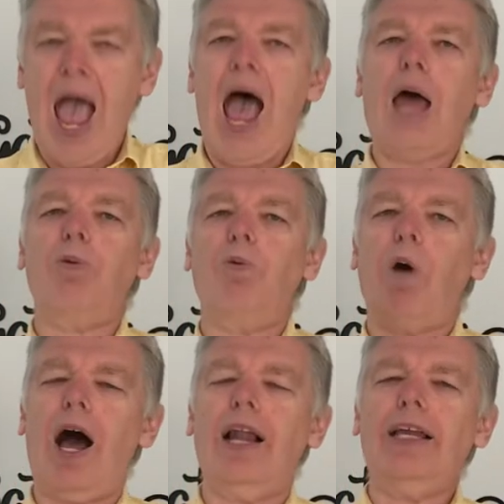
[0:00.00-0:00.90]
And
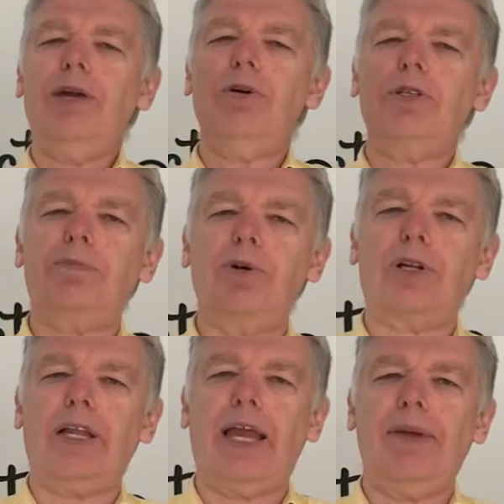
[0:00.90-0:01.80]
while he was
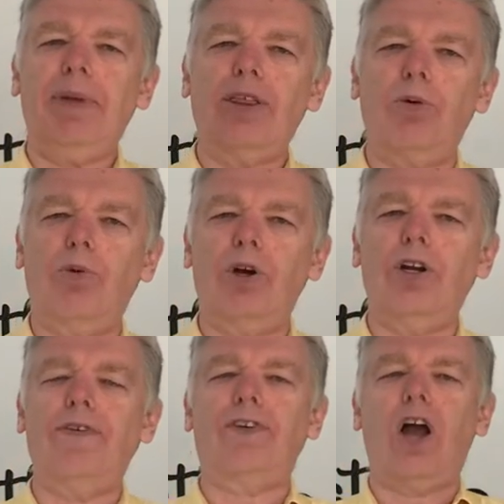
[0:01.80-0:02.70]
proclaiming the word
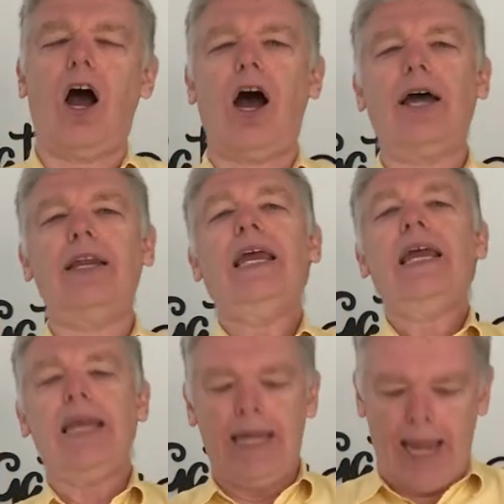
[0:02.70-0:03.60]
of God,
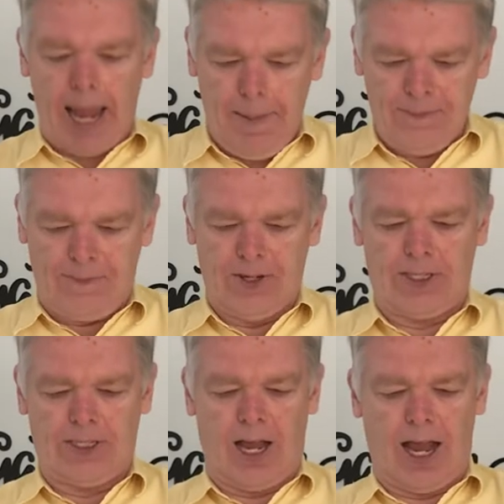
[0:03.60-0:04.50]
he
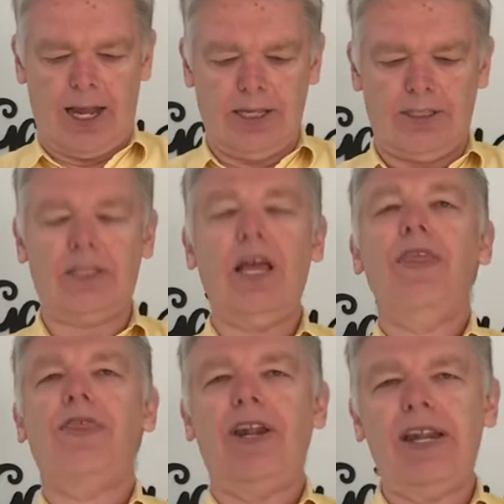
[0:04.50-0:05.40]
emphasized
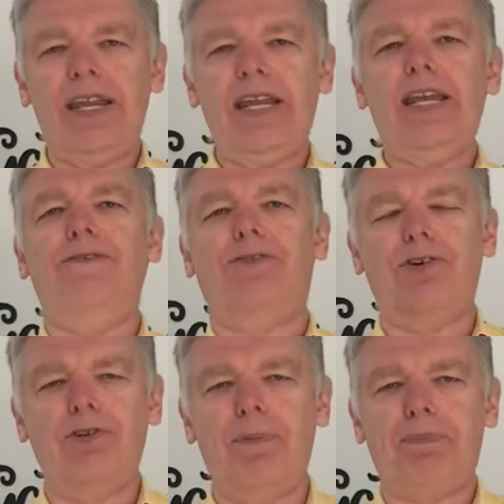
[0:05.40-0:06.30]
the need for
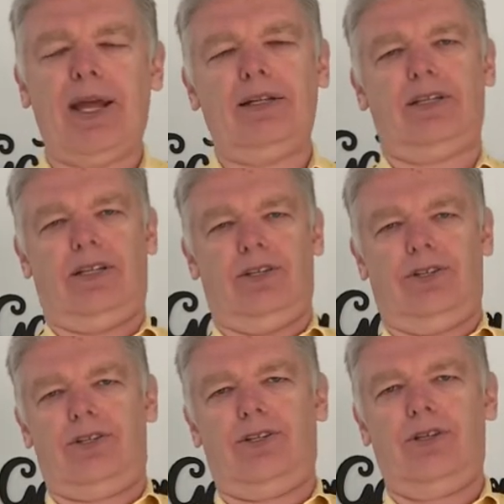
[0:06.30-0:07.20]

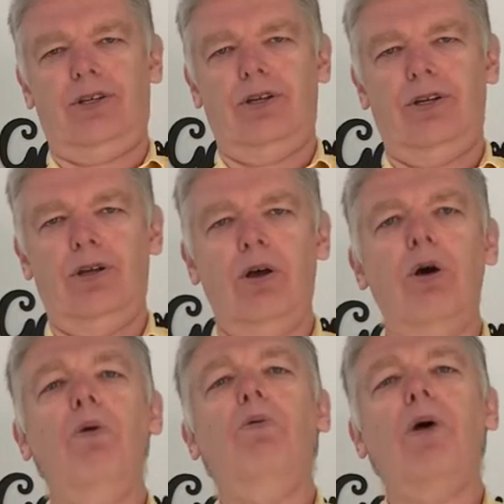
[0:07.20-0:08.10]
repentance.
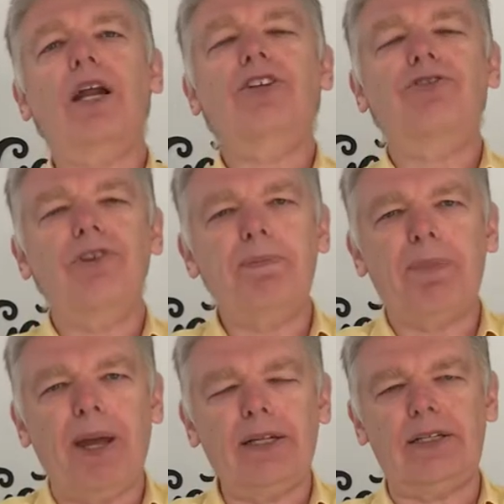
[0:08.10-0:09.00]
What is
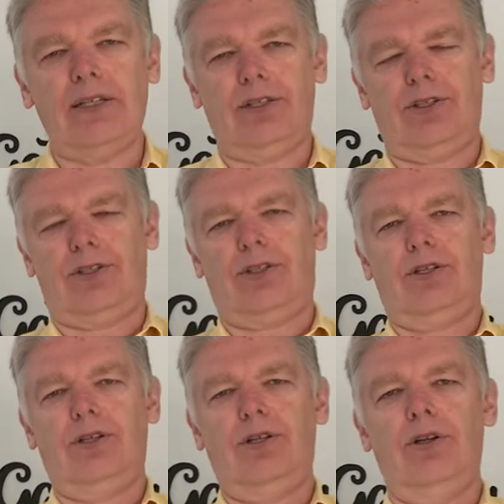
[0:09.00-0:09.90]
repentance?
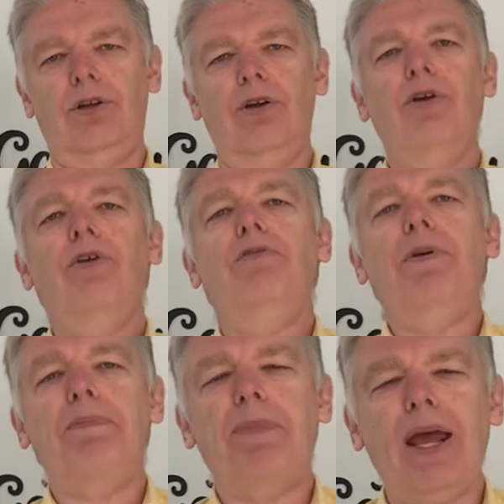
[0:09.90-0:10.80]

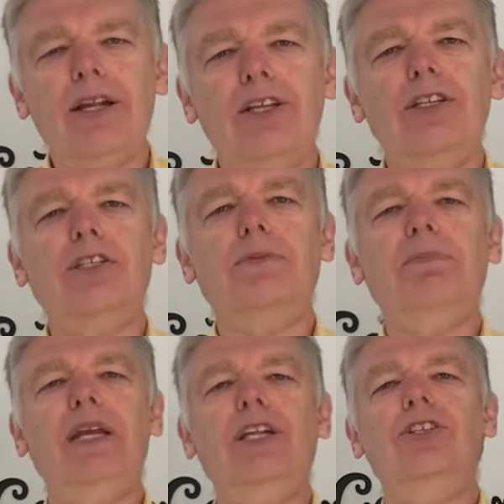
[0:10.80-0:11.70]
Repentance
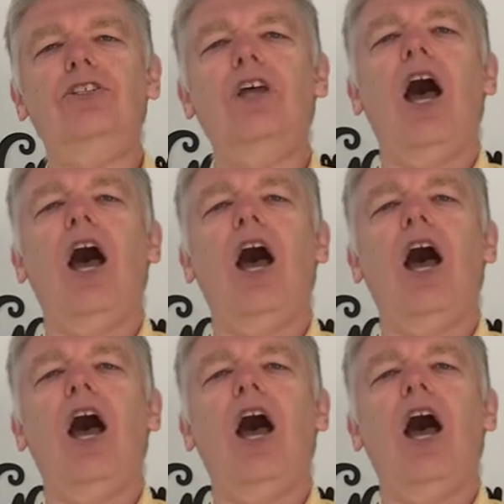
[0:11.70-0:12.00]
means